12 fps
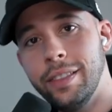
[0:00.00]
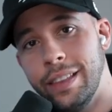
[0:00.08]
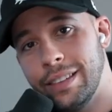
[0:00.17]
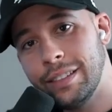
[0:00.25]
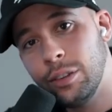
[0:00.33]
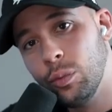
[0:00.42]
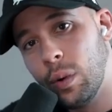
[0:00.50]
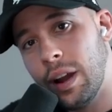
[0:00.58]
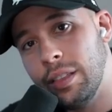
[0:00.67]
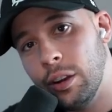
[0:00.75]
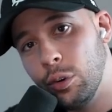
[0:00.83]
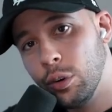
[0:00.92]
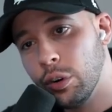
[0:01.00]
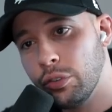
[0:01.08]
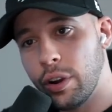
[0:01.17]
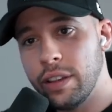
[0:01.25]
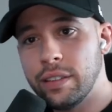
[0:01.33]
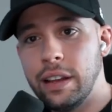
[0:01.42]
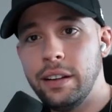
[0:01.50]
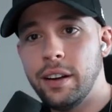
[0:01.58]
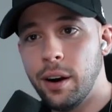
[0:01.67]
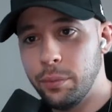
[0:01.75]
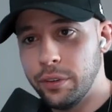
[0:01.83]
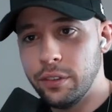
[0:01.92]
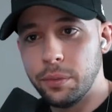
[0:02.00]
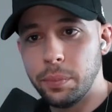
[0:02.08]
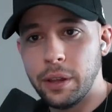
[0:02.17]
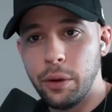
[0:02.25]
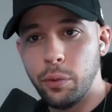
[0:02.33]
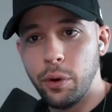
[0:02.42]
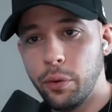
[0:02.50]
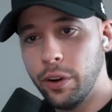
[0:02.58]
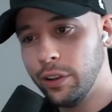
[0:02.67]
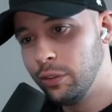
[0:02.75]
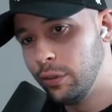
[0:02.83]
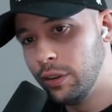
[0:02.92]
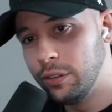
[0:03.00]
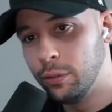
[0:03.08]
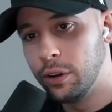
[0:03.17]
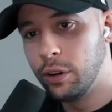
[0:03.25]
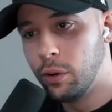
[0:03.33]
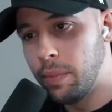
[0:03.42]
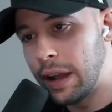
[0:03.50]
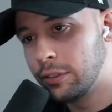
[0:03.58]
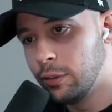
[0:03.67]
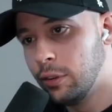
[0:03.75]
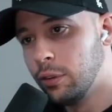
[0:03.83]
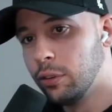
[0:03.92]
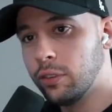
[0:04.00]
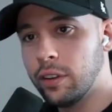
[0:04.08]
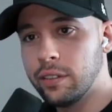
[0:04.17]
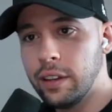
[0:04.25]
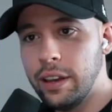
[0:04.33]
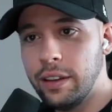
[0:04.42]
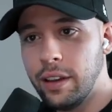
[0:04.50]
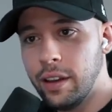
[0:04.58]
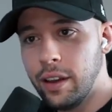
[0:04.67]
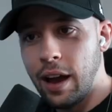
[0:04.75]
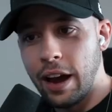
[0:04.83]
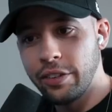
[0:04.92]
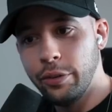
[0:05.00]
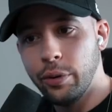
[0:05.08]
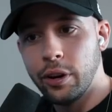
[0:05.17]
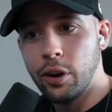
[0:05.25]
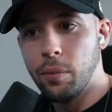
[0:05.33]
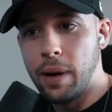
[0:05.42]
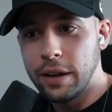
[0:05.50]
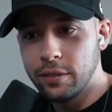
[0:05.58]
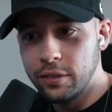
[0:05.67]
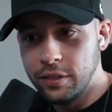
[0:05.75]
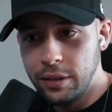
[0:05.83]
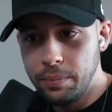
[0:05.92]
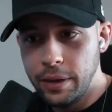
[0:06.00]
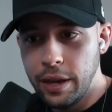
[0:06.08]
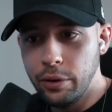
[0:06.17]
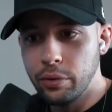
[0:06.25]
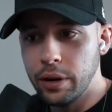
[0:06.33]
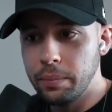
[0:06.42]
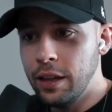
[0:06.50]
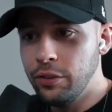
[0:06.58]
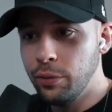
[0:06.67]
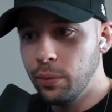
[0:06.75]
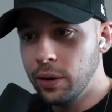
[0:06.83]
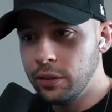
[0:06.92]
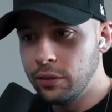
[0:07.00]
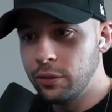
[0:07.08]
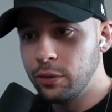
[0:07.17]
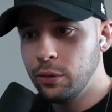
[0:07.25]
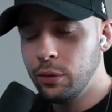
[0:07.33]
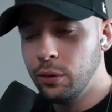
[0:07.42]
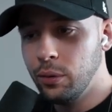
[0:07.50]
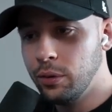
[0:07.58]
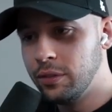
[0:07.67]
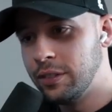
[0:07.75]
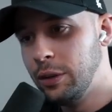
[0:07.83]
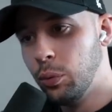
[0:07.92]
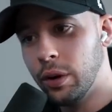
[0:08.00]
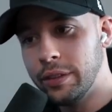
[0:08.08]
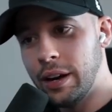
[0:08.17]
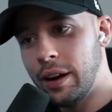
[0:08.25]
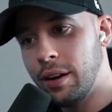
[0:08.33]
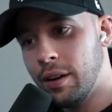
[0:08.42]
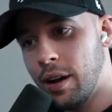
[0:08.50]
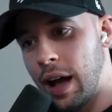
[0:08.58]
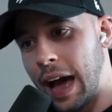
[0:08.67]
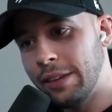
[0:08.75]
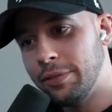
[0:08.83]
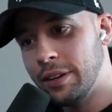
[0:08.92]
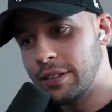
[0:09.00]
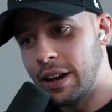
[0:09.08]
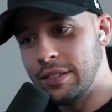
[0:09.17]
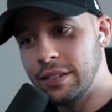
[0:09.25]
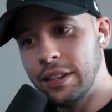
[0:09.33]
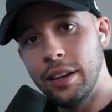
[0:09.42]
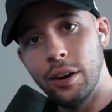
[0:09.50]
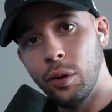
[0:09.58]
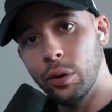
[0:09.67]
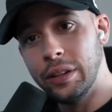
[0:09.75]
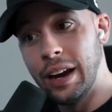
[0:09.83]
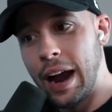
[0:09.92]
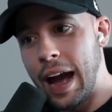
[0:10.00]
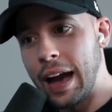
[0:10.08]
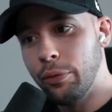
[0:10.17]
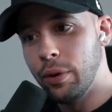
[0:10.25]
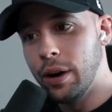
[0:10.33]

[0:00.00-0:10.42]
this is where the Google Translate comes into play. want to do is you want to go back to Google Translate. Actually, you want to go back to CPA Grip, and you want to see what they're advertising here on their ad,